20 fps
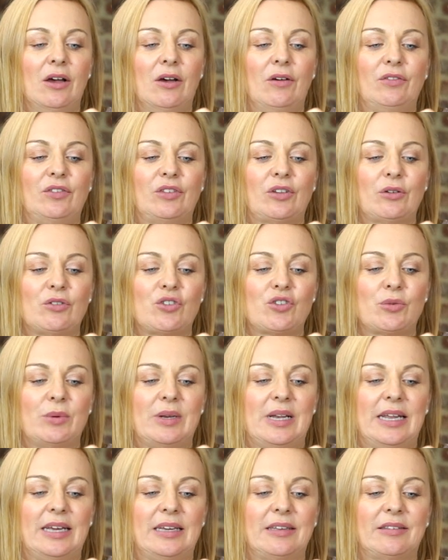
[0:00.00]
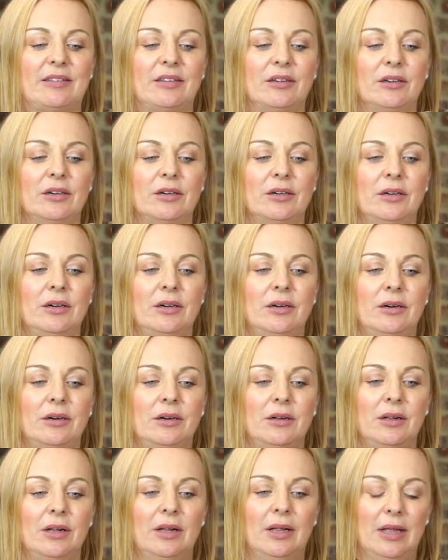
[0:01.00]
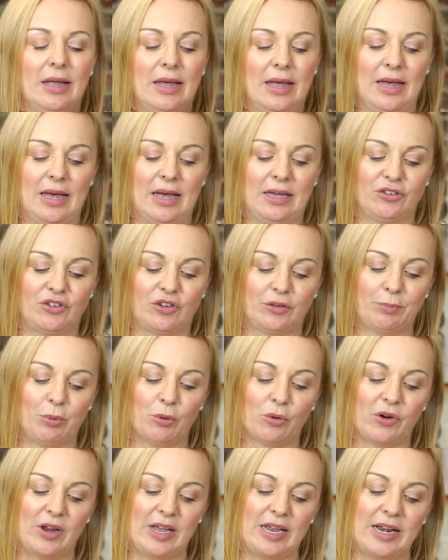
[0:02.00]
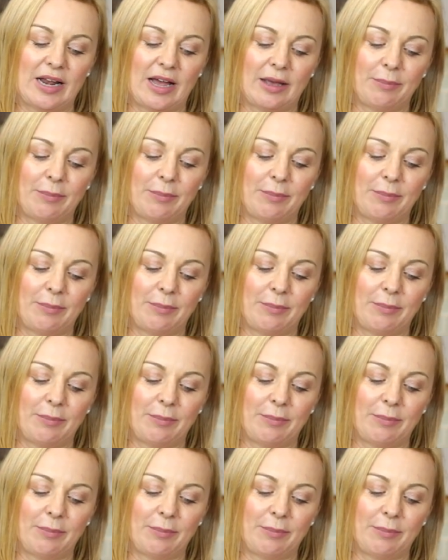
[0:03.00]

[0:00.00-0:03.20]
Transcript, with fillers: of Social Elixir. Just pour it in.